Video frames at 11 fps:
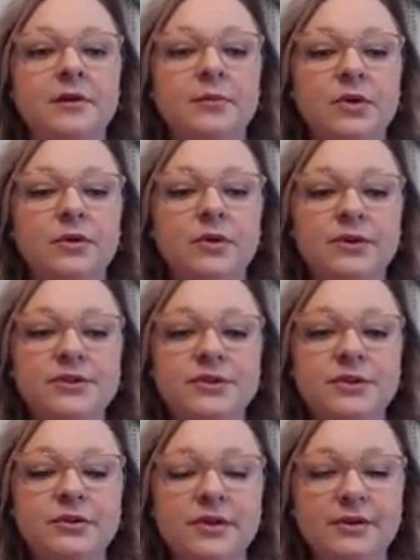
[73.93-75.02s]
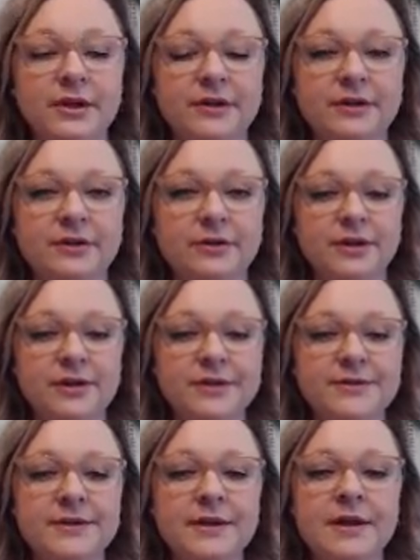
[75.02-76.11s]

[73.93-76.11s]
computers to do their daily duties.